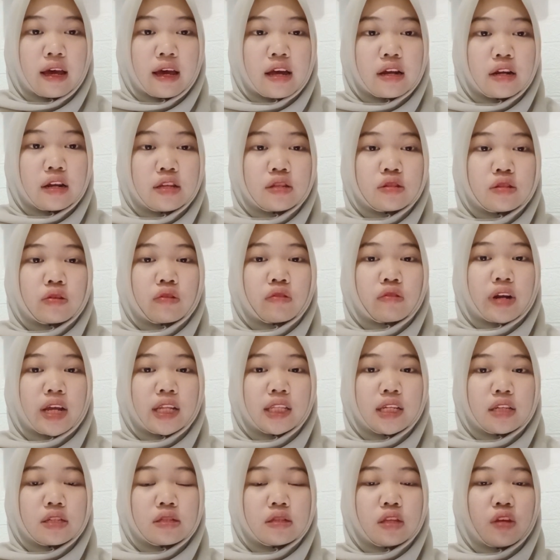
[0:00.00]
and
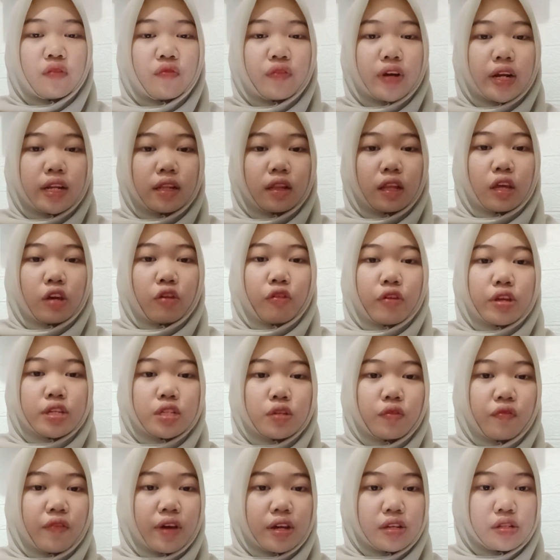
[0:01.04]
integrates different
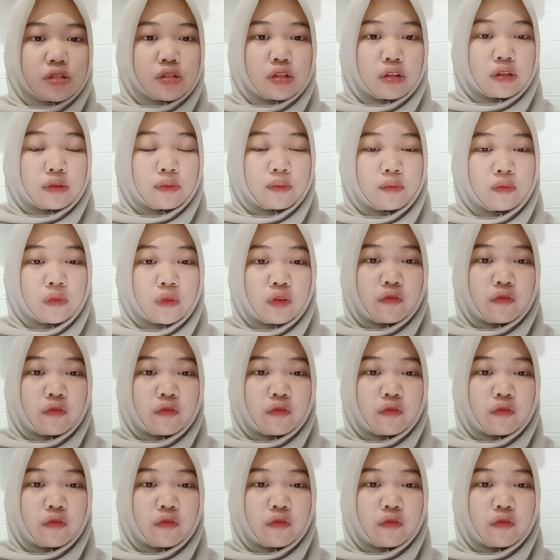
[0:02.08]
language functions.